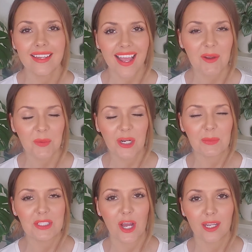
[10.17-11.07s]
Today
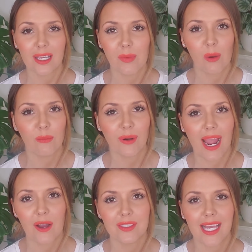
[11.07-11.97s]
we're going to be talking
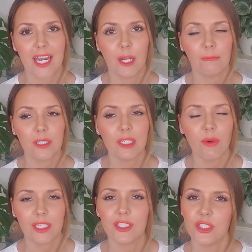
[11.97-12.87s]
about brows, and I
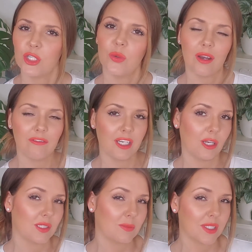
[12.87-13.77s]
really wanted to do
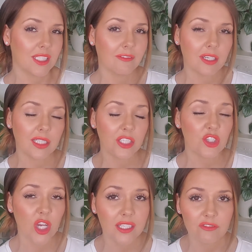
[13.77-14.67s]
a video
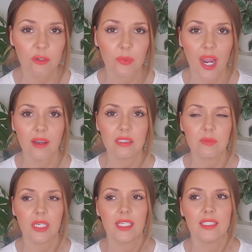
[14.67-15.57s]
specifically just for
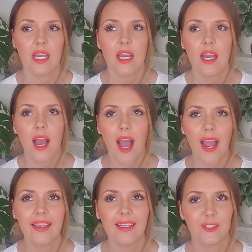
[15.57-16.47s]
brows because
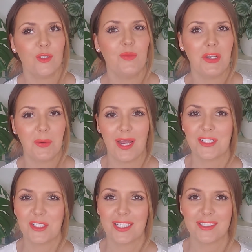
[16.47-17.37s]
I get so
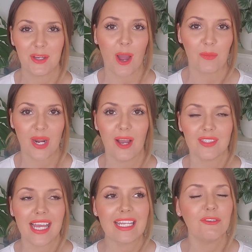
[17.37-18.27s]
many questions on
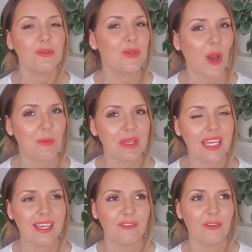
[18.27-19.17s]
brows. And if you
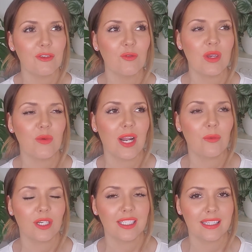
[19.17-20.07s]
know me, if you knew
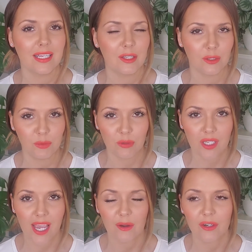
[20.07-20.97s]
me when I worked at
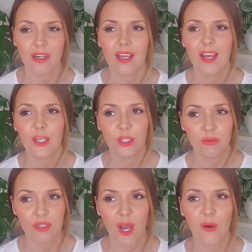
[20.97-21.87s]
the beauty counter,
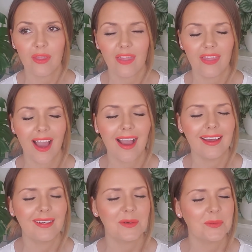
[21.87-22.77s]
you know that
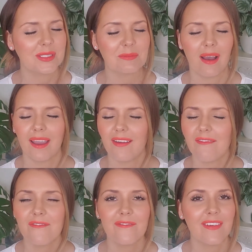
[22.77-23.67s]
that was
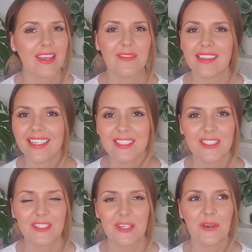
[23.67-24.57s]
my
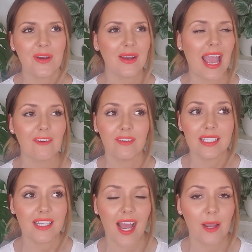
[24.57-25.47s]
favorite thing to do.
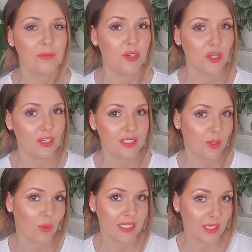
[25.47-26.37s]
Every time
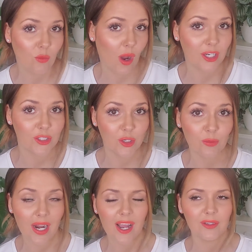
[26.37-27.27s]
someone didn't want
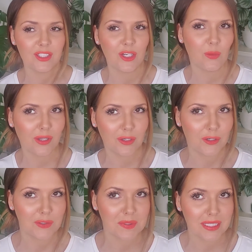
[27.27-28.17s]
to do brows,
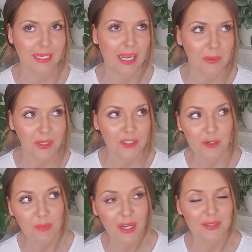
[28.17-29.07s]
one of the girls was like, I
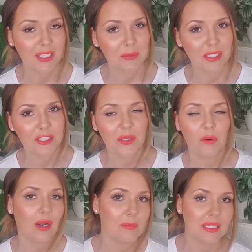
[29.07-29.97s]
don't want to do brows, I don't want
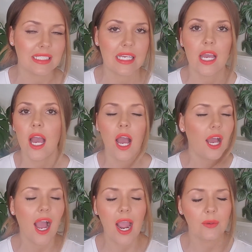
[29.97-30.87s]
to do it, or I'm busy.
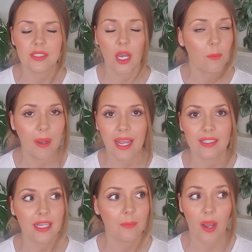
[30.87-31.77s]

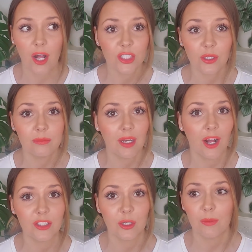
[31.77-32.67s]
My hands up, I'll
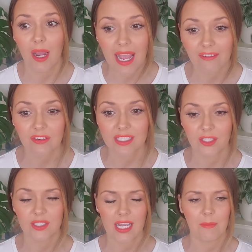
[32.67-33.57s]
do them
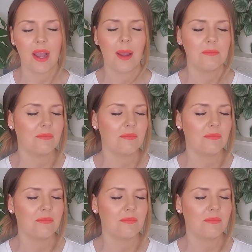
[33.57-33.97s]
every single time.